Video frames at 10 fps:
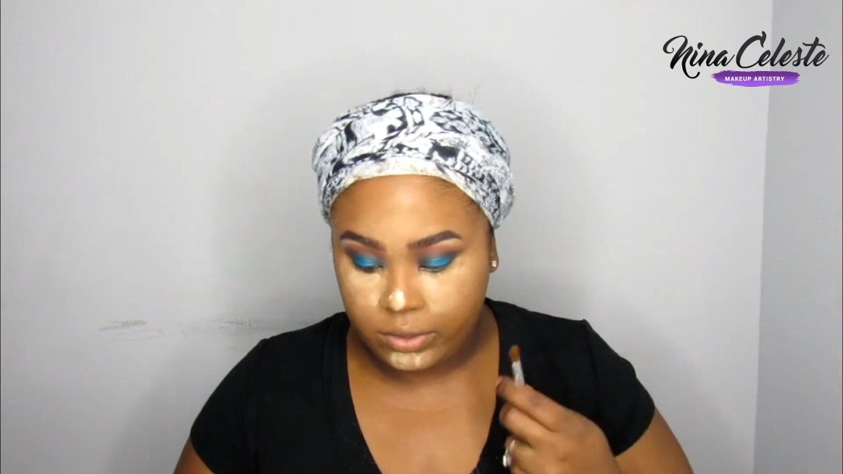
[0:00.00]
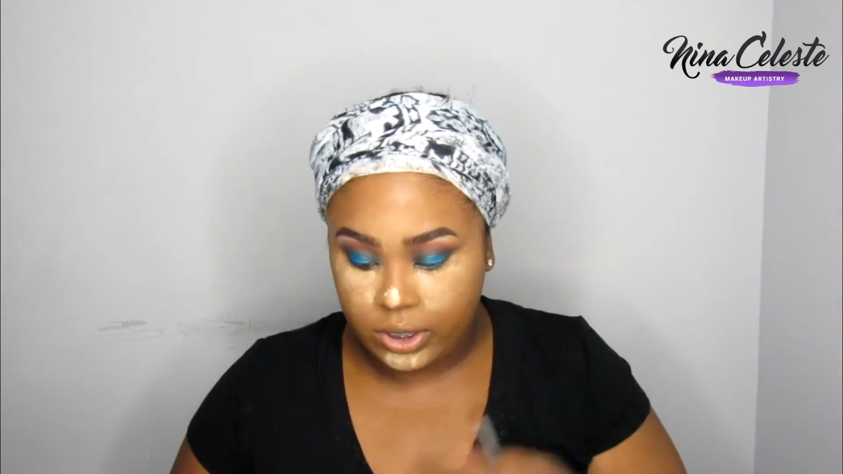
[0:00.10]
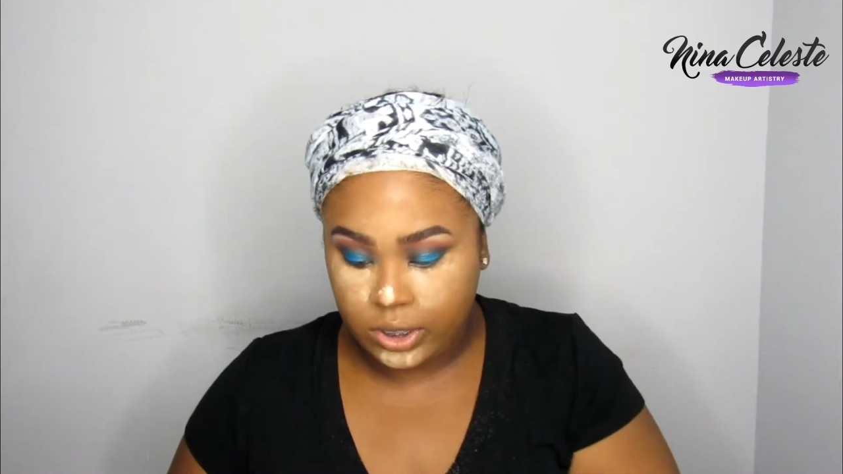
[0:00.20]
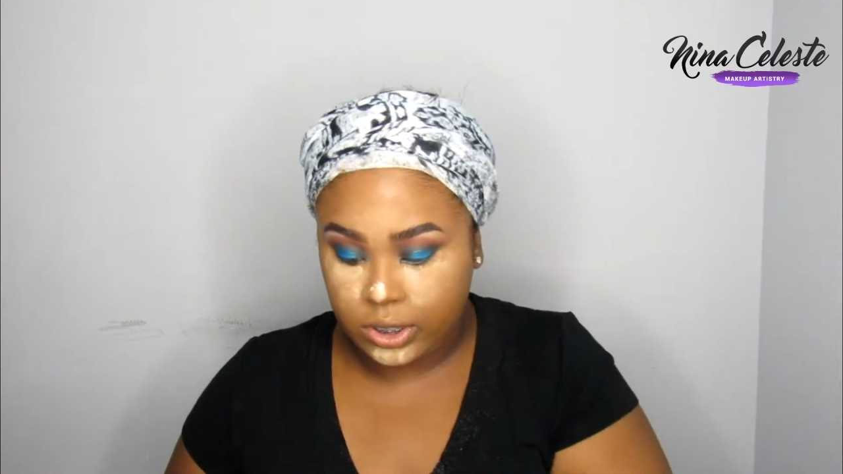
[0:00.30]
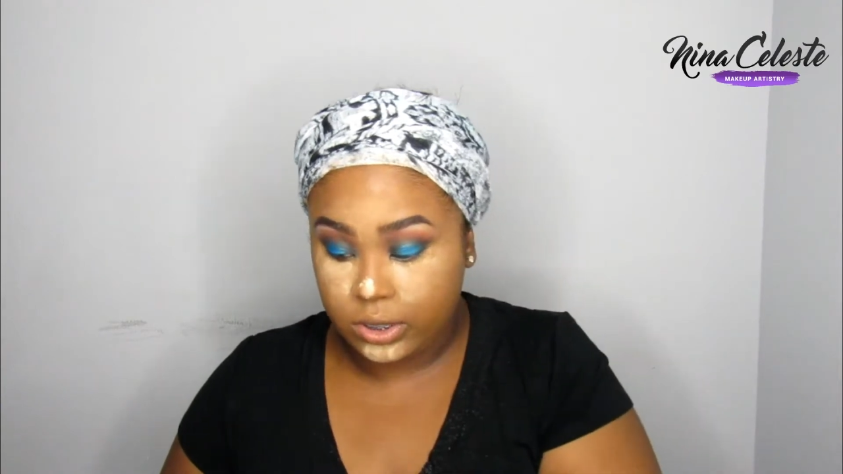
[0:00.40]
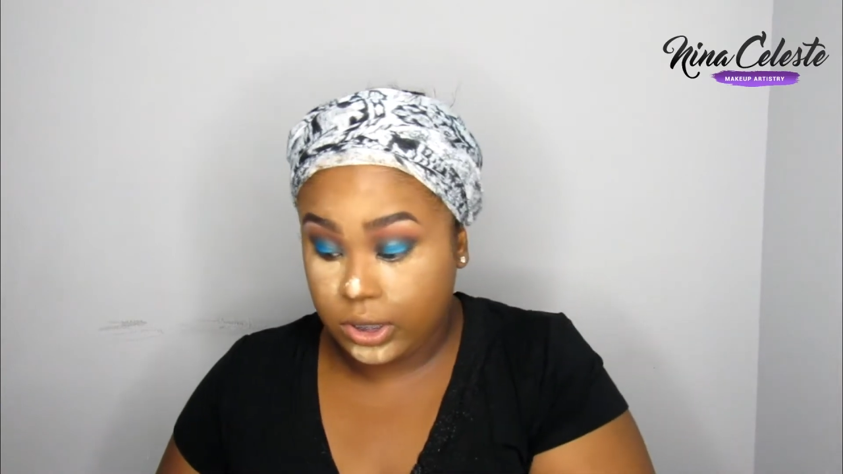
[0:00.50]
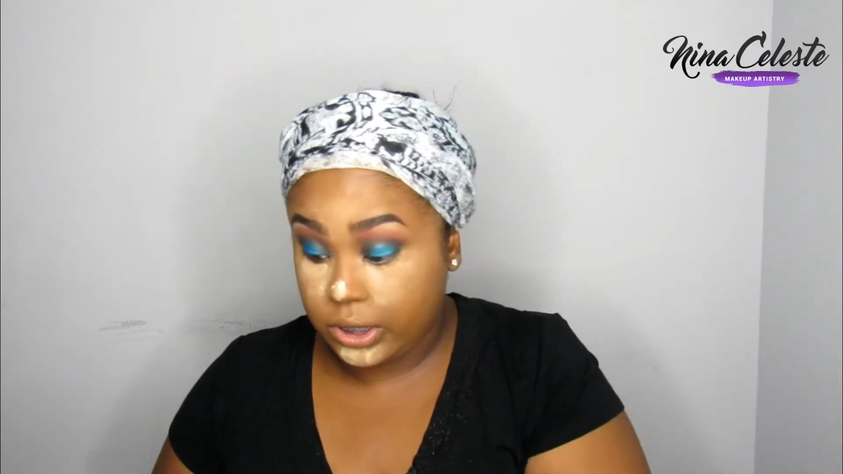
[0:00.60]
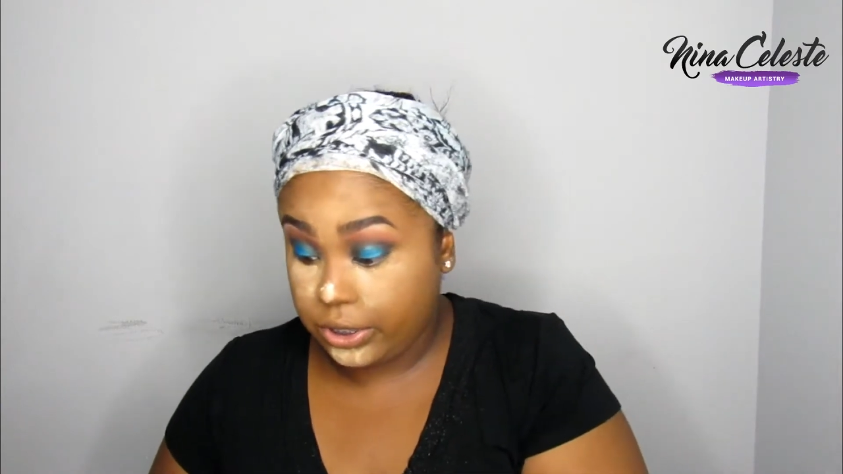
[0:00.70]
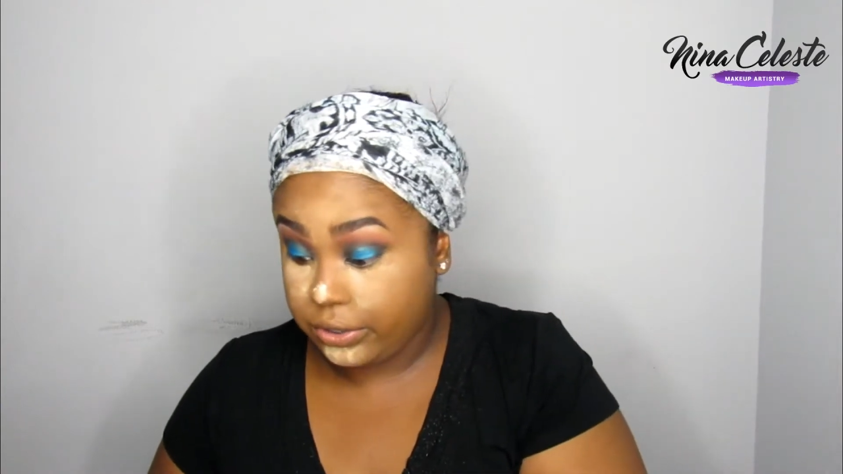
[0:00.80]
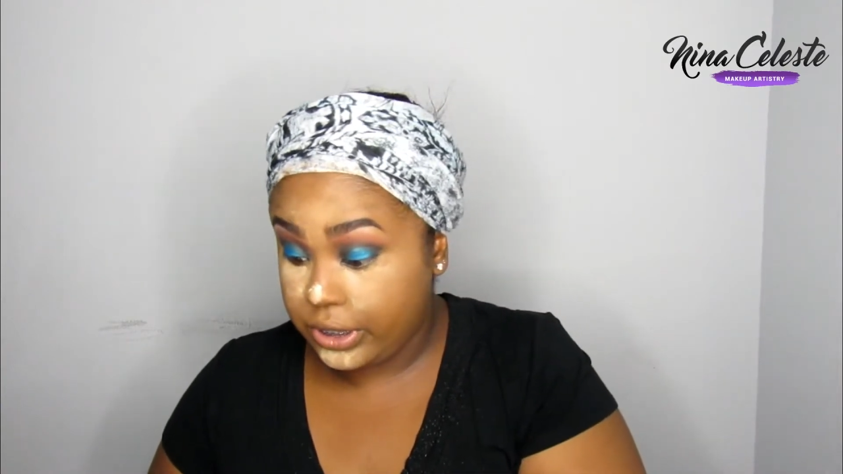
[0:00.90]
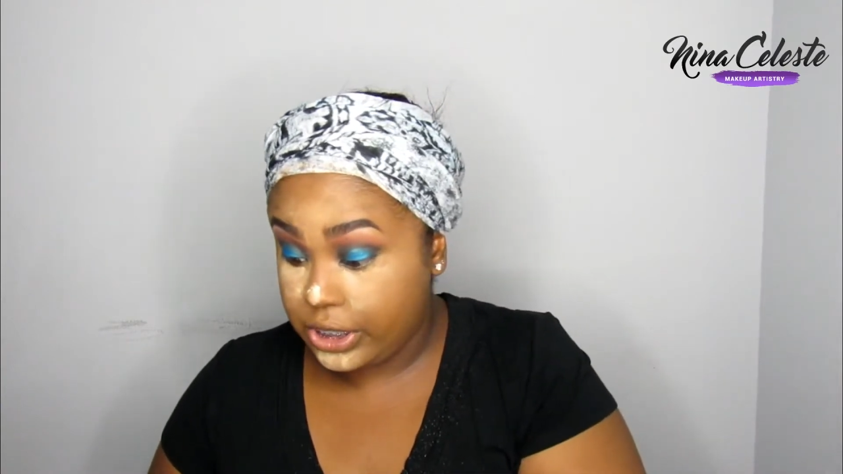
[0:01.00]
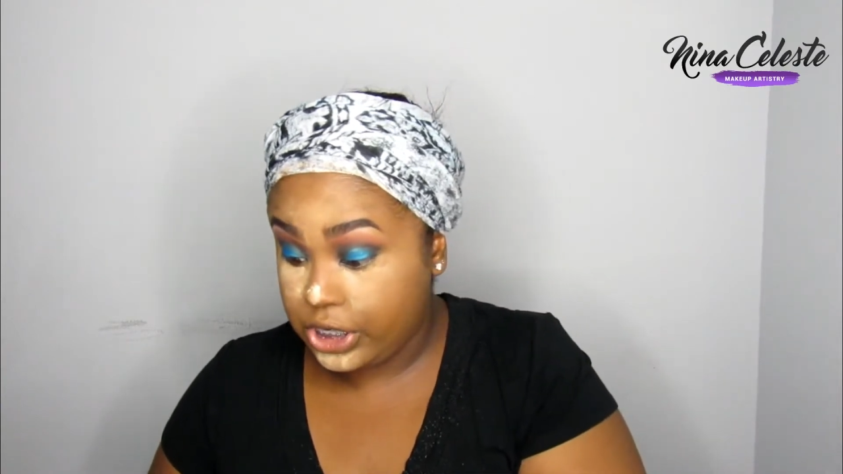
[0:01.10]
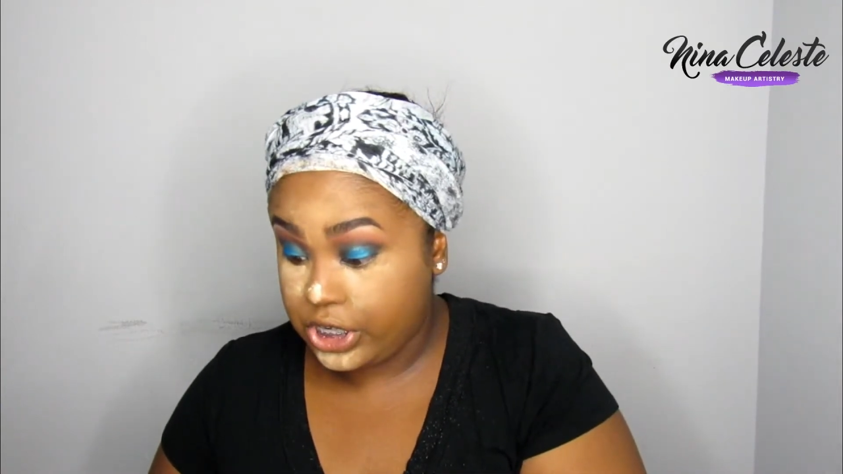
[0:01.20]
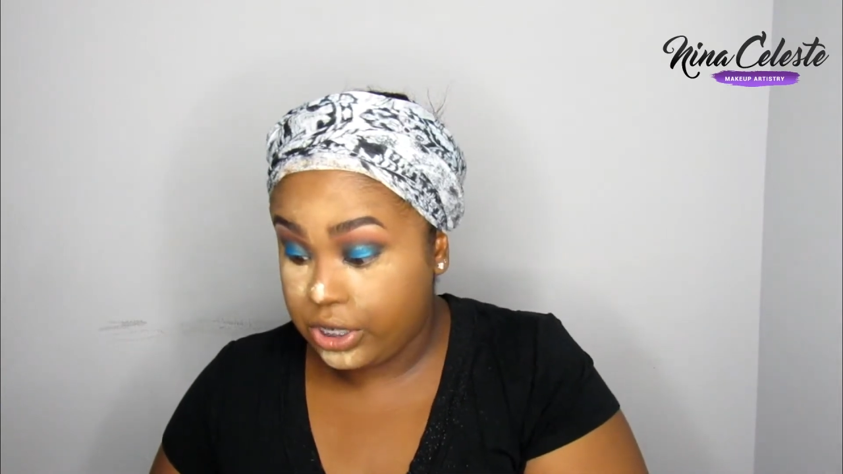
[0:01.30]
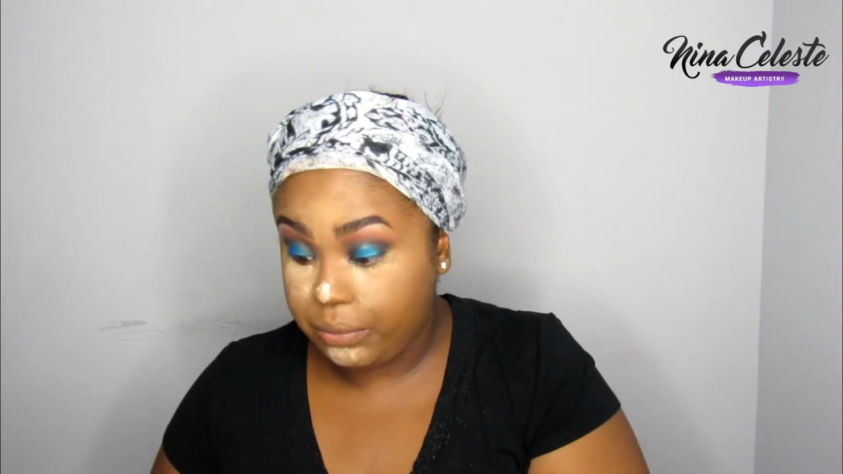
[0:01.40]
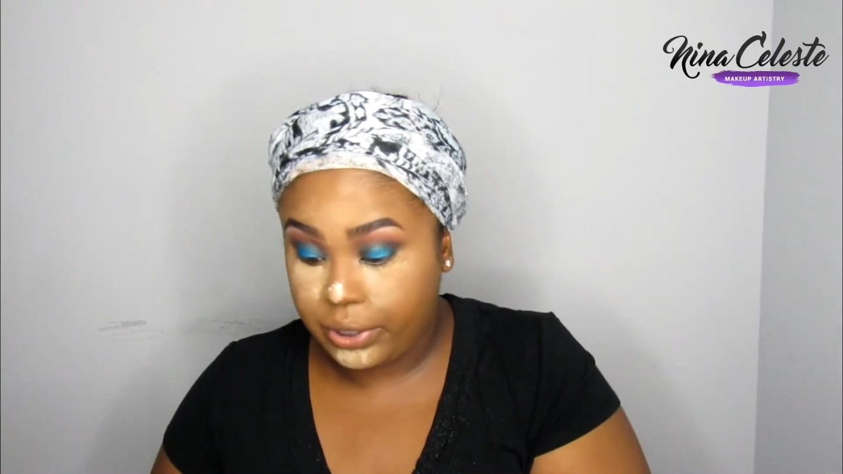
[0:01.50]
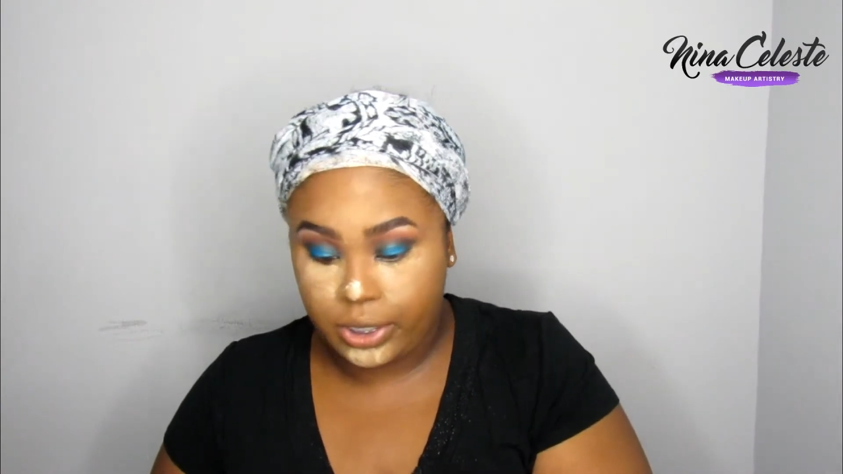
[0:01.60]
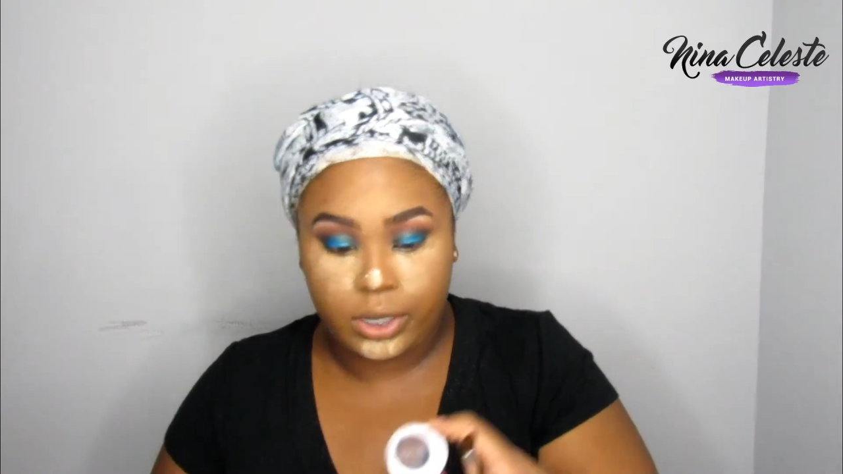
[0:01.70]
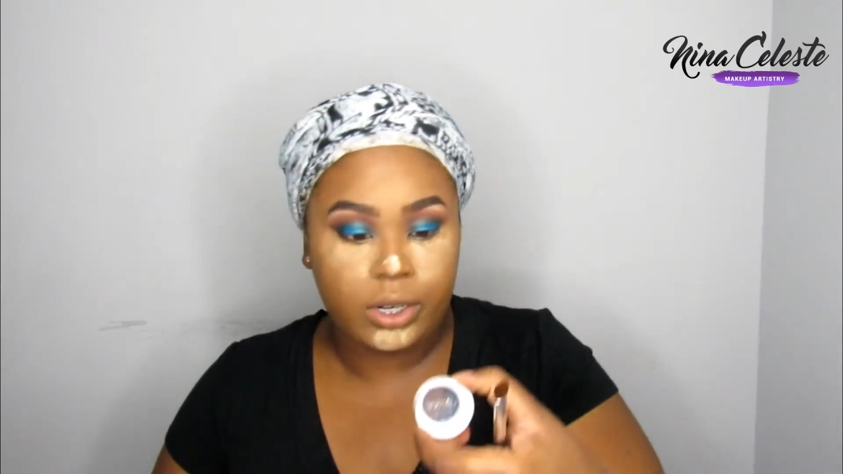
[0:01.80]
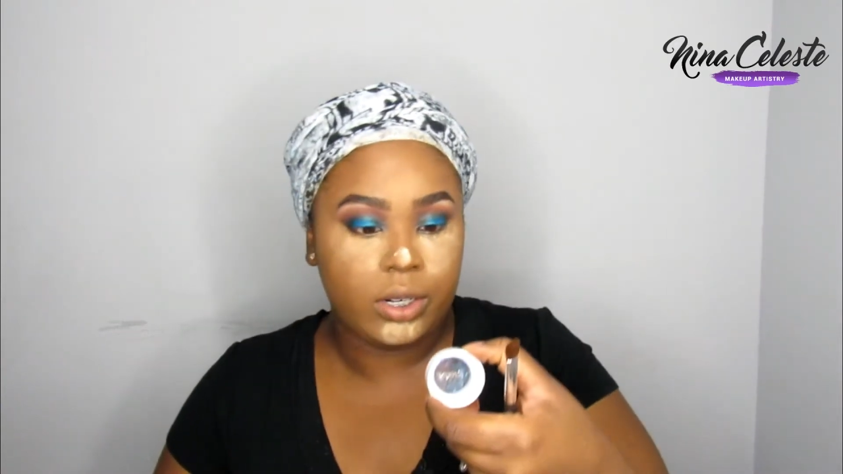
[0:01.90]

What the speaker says: a glittery shimmer,